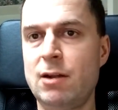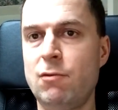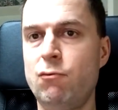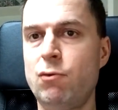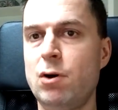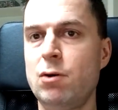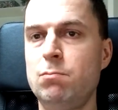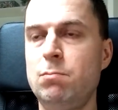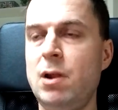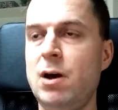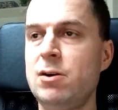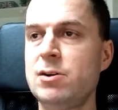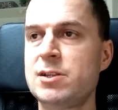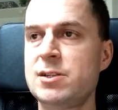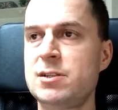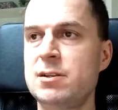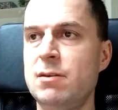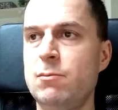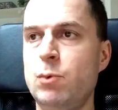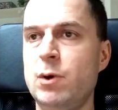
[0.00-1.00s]
kind of
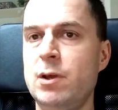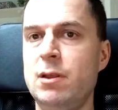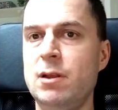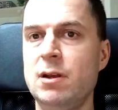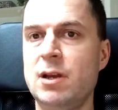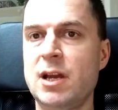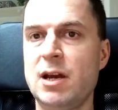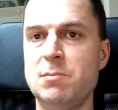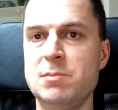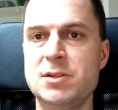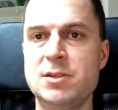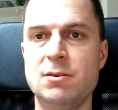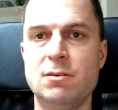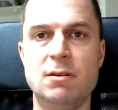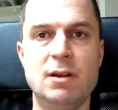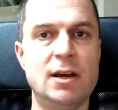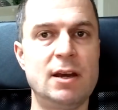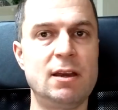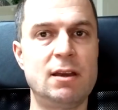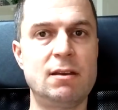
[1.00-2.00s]
roadblocks when it comes
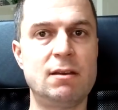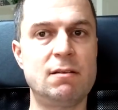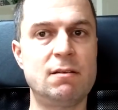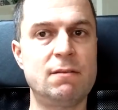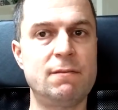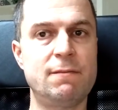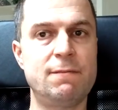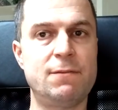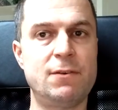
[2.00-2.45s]
to, like,